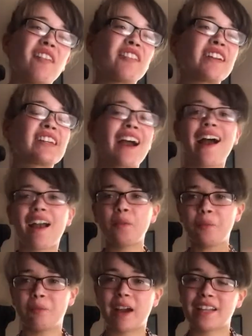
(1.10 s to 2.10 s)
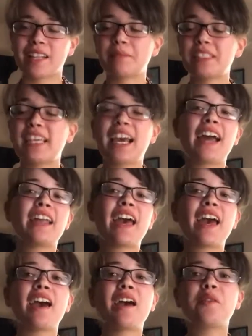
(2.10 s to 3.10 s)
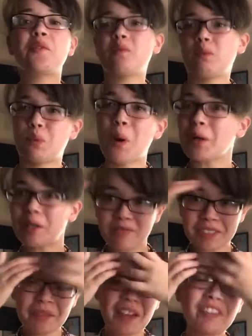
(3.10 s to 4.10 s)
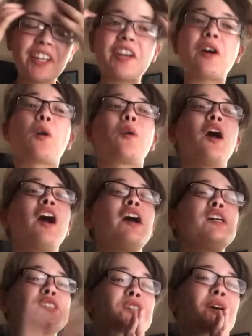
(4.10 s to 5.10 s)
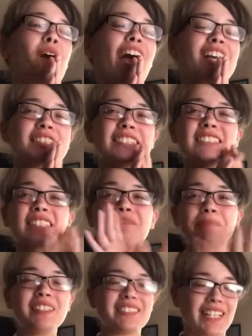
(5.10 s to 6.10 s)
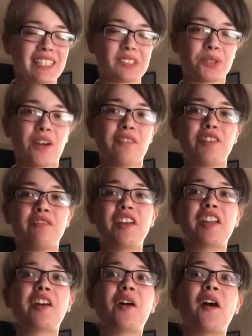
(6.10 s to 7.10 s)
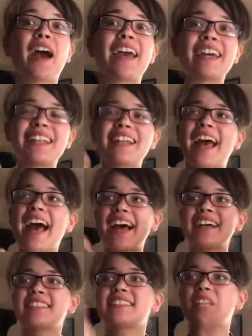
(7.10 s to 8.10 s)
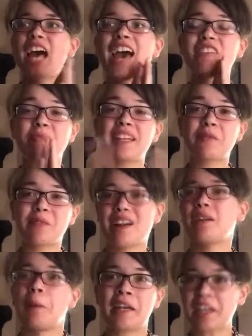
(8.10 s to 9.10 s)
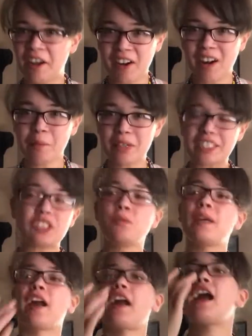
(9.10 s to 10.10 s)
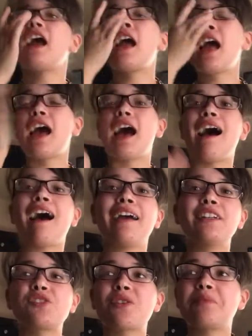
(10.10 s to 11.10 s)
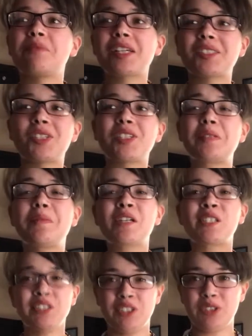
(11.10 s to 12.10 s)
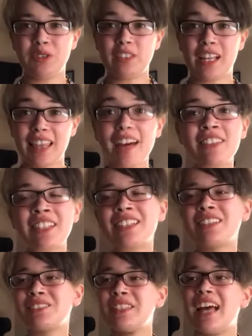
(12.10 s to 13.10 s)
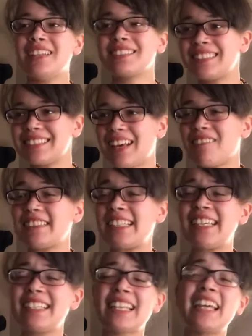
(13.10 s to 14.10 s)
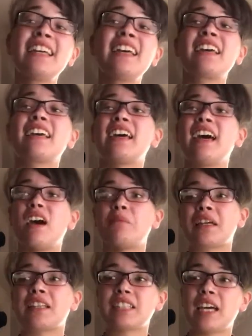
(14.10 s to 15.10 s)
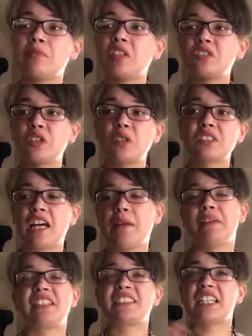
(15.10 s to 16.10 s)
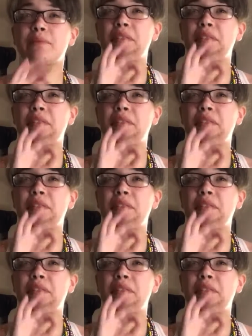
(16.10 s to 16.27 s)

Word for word: every guy, my name's Kiana and welcome to my video. So as you can see from the title of the video, it has, I've been one year on Booktube here. I joined Booktube June eleventh, two thousand seventeen, and by the time this goes up, it's gonna